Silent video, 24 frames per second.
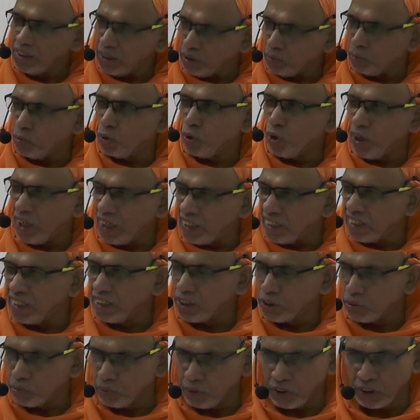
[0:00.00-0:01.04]
is a Puranic
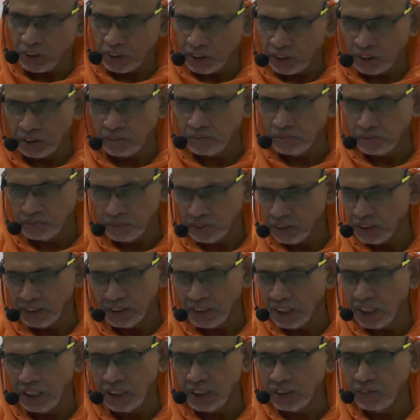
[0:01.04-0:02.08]
expression. It is
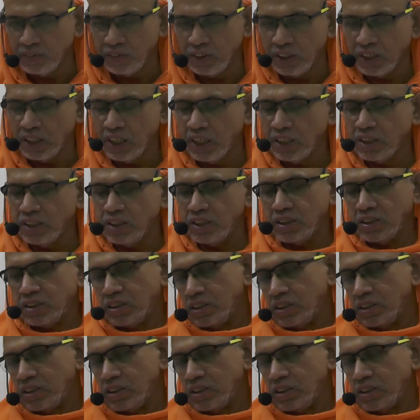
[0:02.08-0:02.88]
not a Vedantic